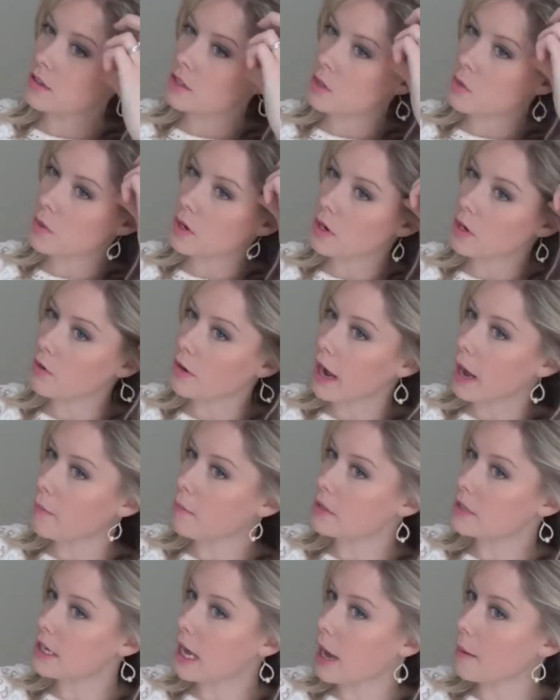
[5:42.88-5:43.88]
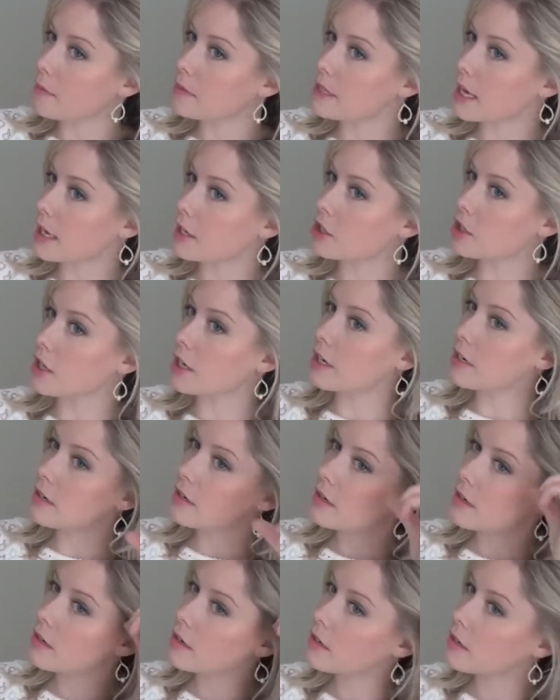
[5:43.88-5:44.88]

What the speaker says: So you want to grab the top section,